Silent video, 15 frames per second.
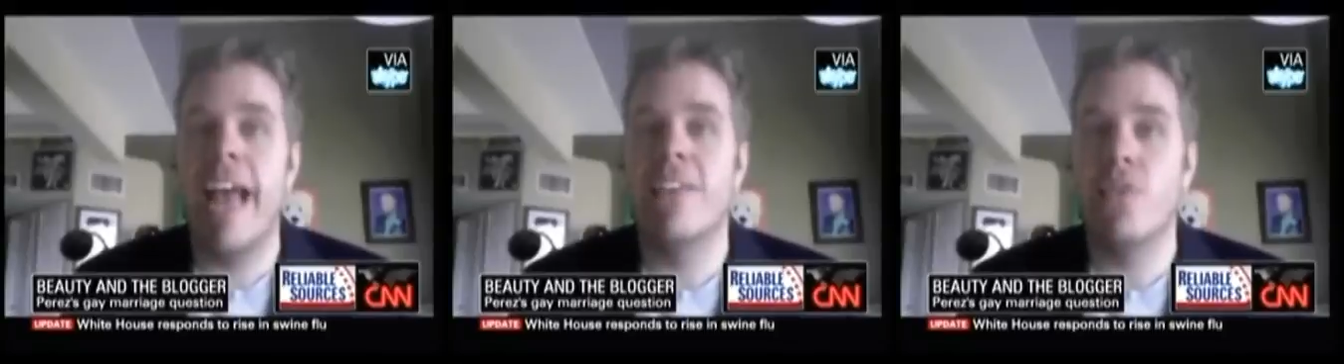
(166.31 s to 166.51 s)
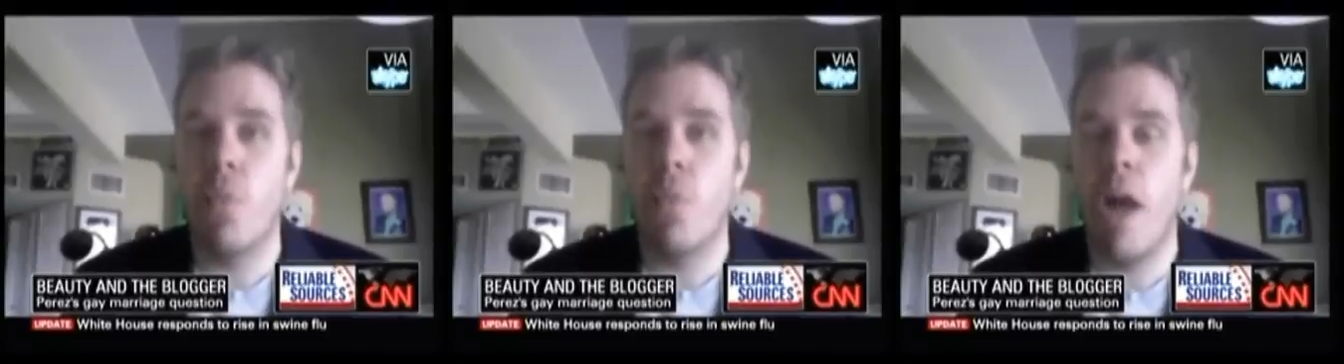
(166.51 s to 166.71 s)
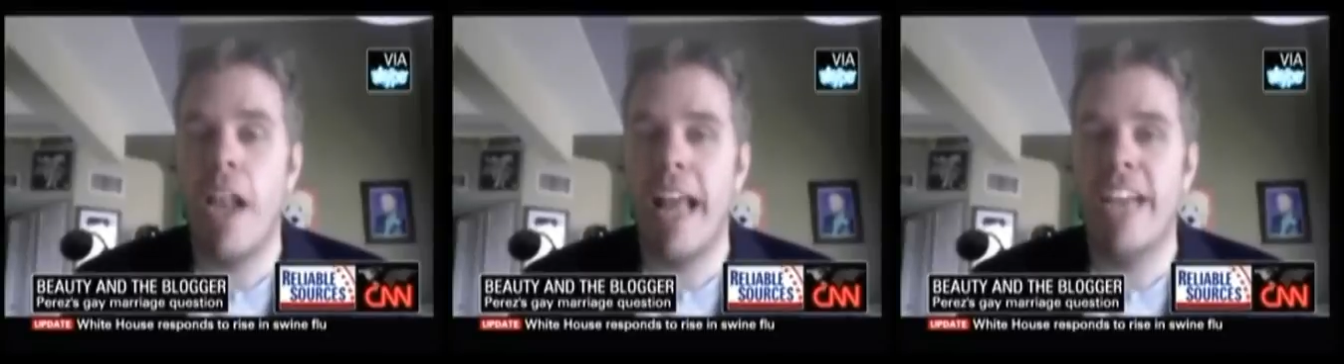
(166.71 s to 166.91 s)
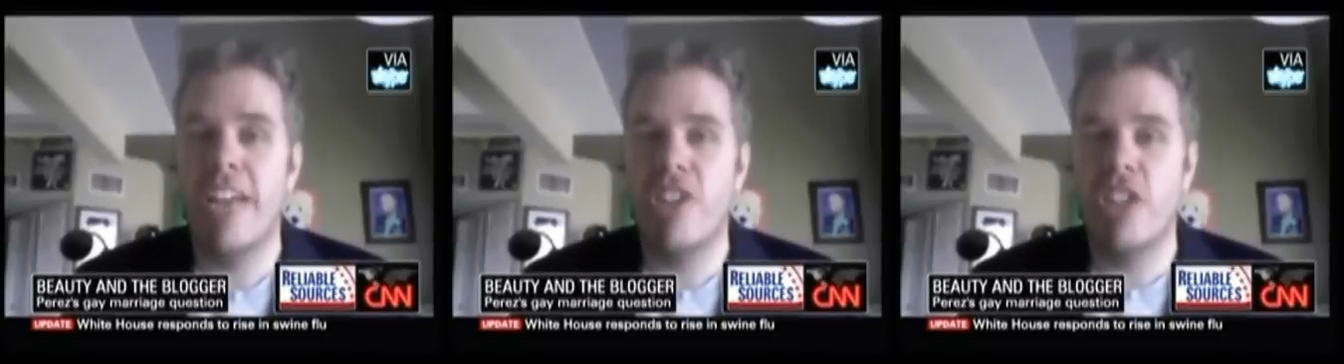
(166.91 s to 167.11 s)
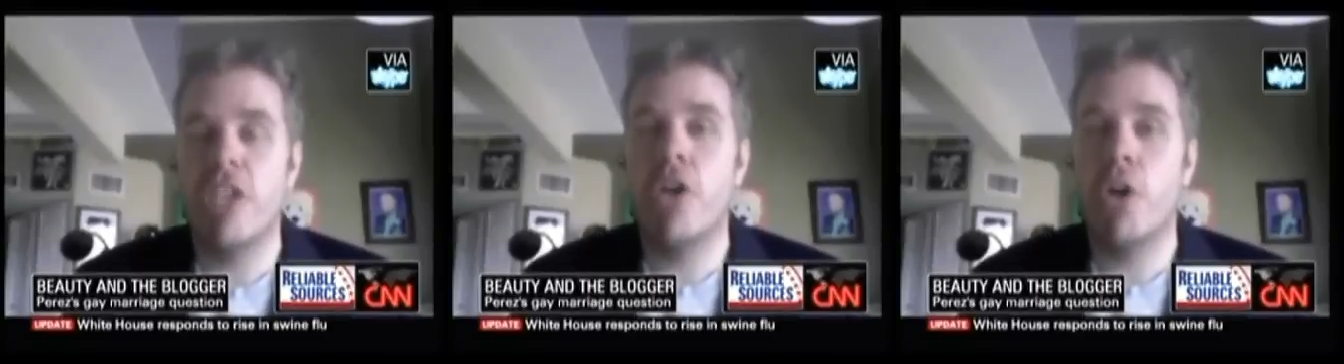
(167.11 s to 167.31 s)
as well as
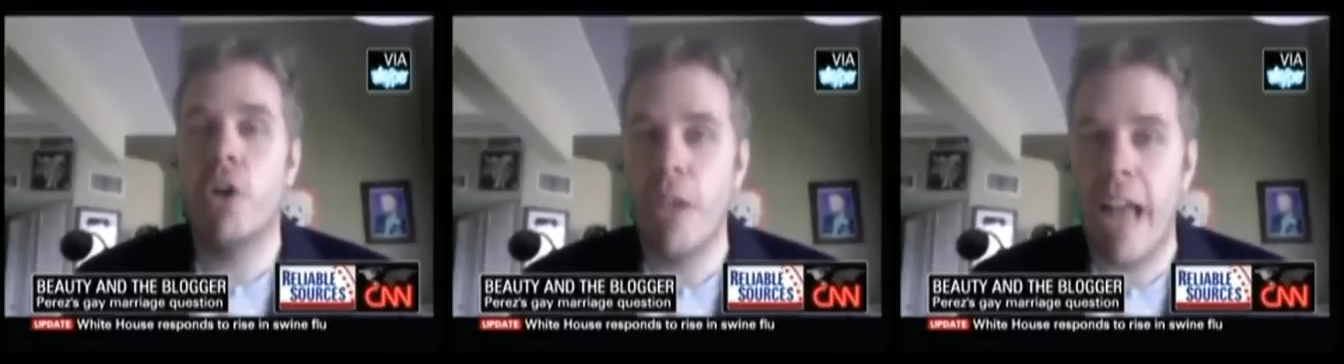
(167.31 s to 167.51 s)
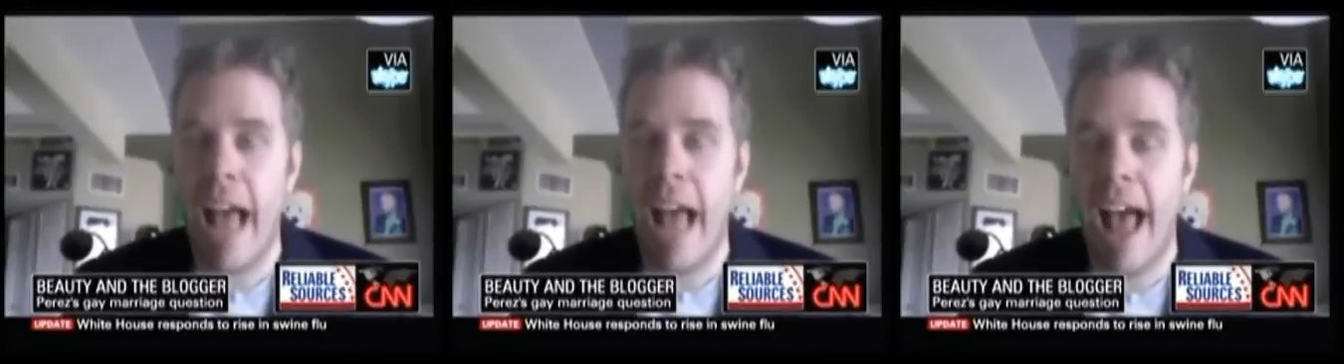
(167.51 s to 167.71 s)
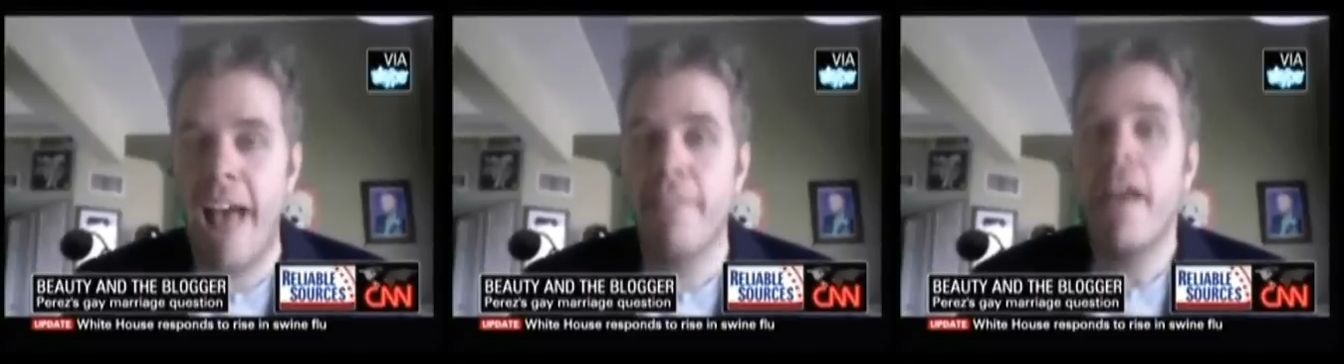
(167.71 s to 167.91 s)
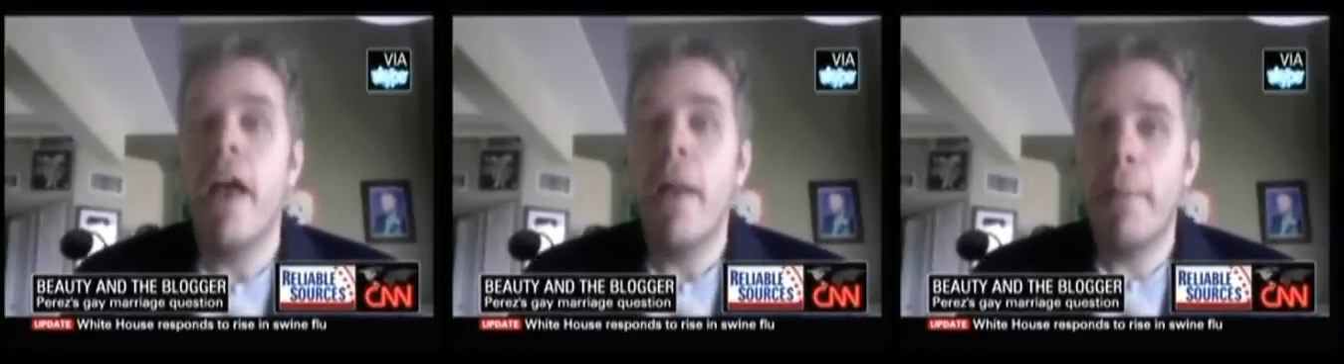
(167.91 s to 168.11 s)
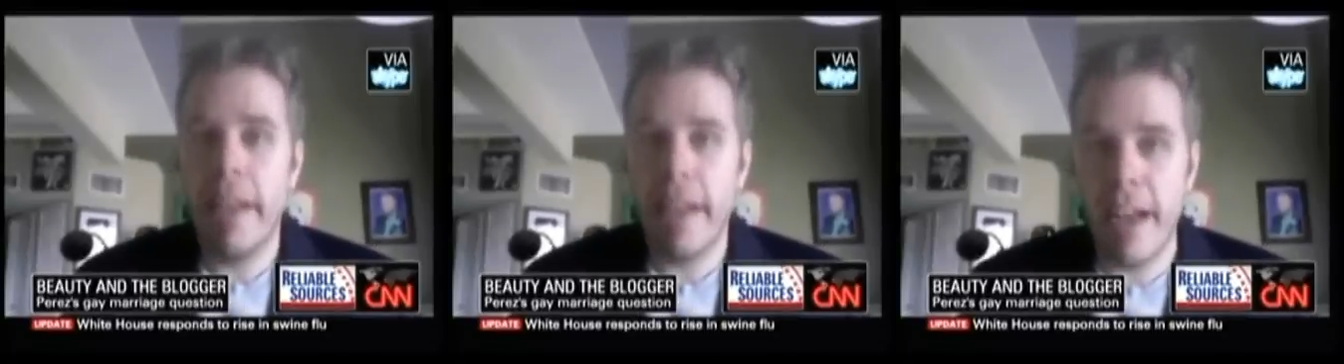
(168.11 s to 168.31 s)
she could have,
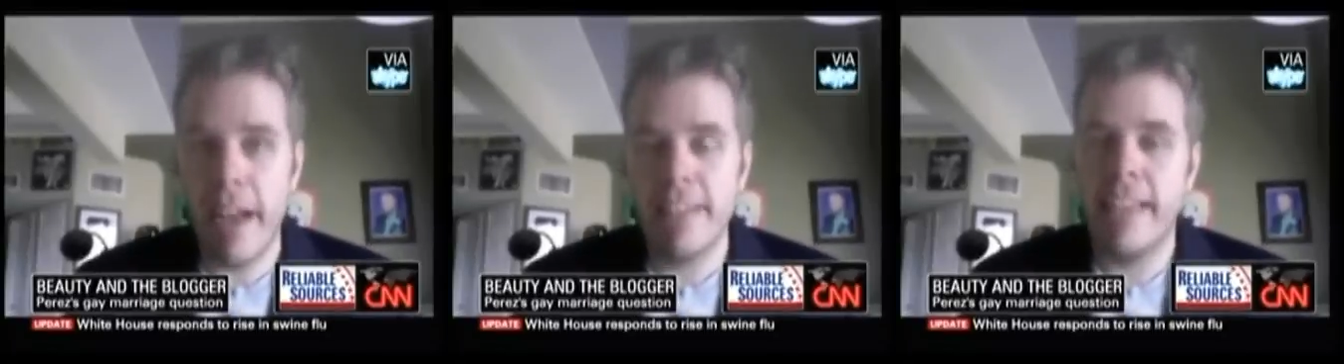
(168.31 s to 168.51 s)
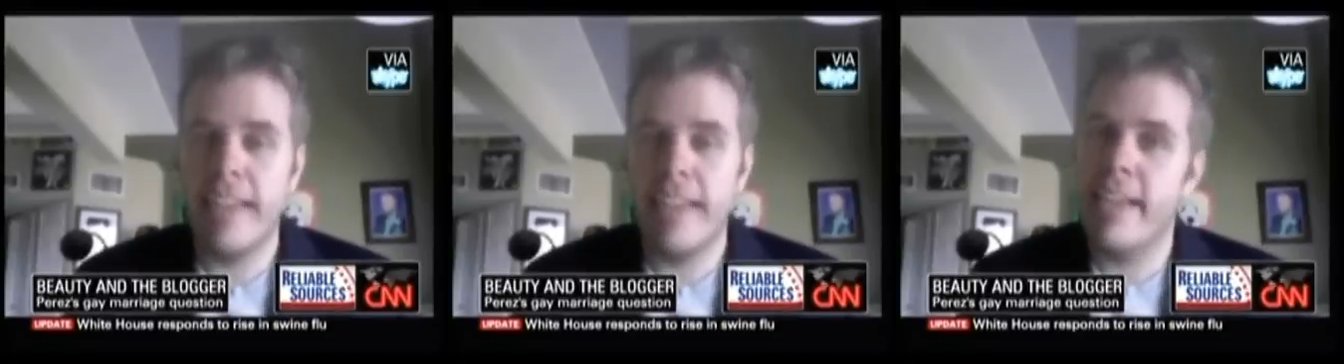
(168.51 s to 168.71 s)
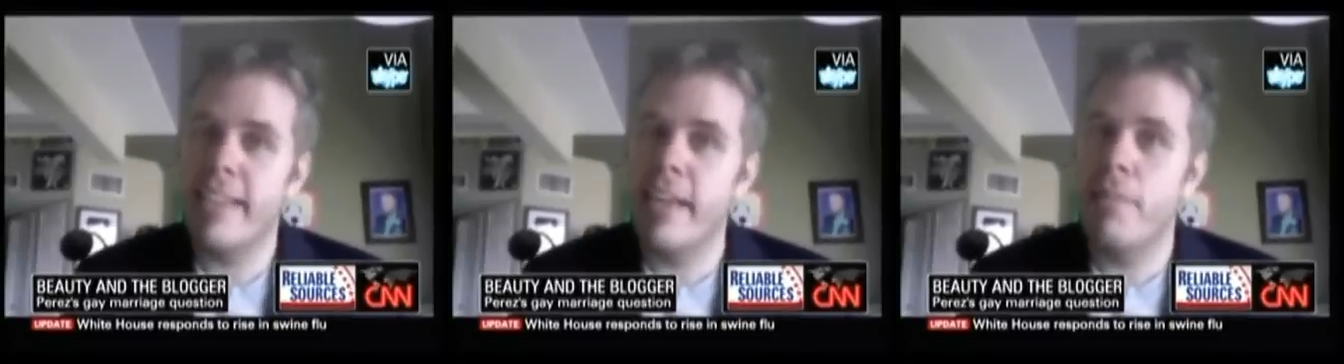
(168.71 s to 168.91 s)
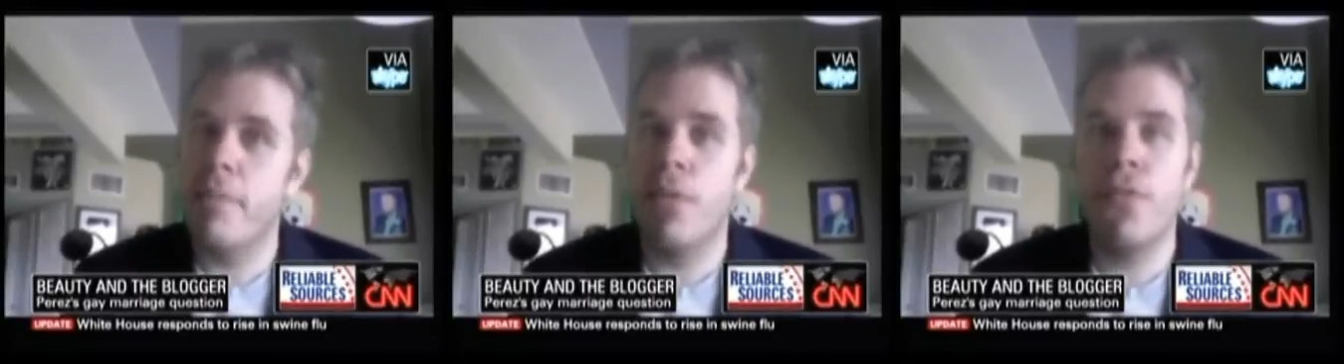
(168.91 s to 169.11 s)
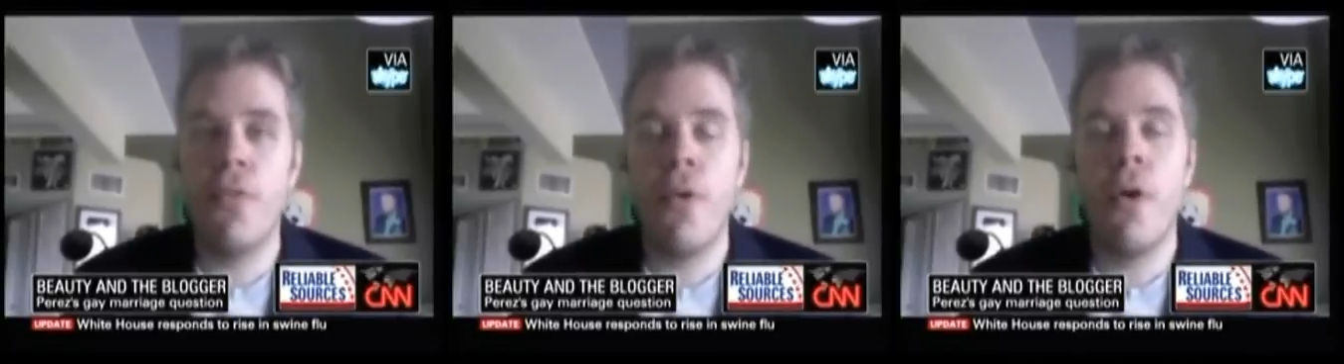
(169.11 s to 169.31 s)
because, like I said
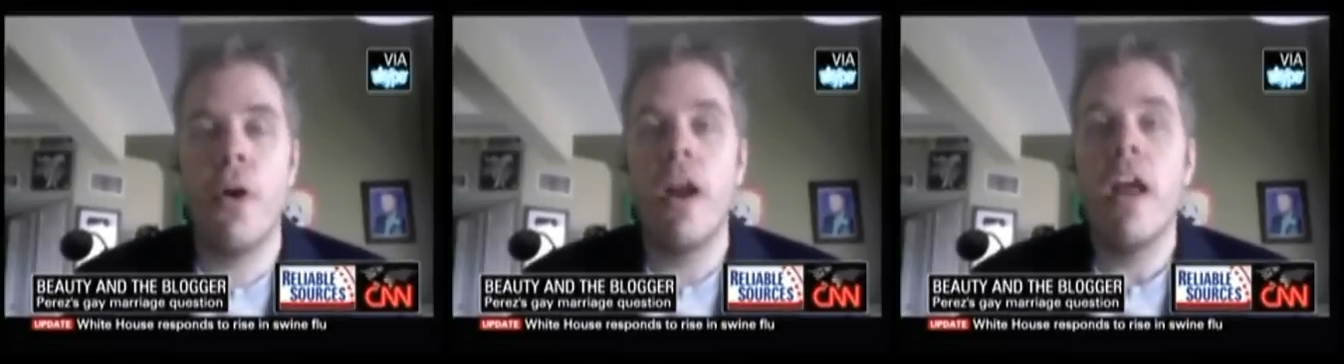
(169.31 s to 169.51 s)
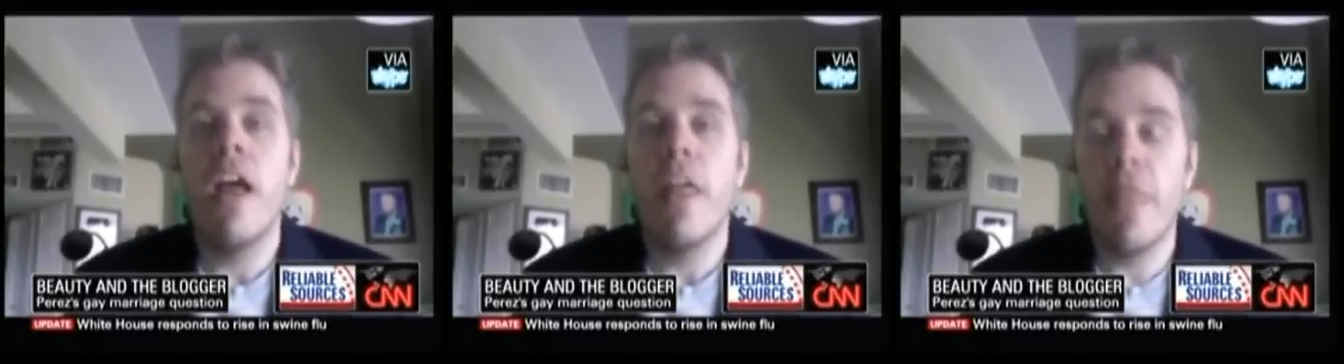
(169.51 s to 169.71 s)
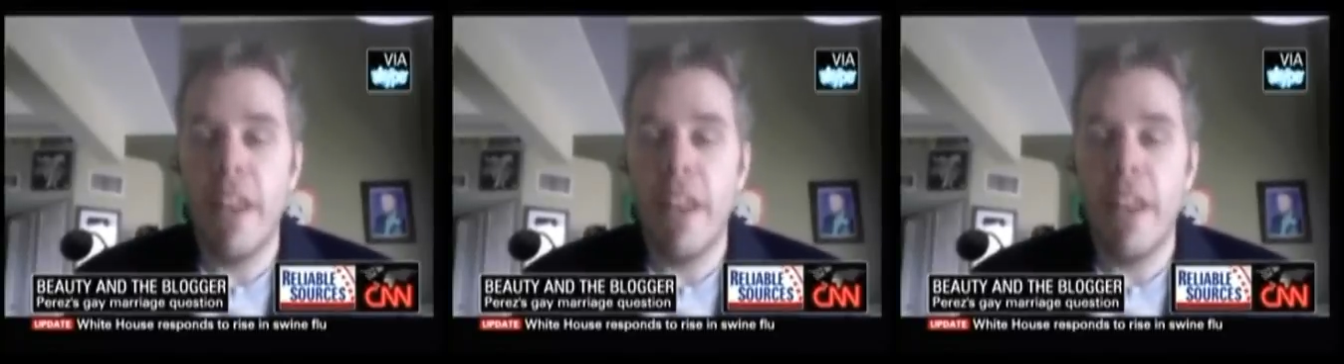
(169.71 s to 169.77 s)
before,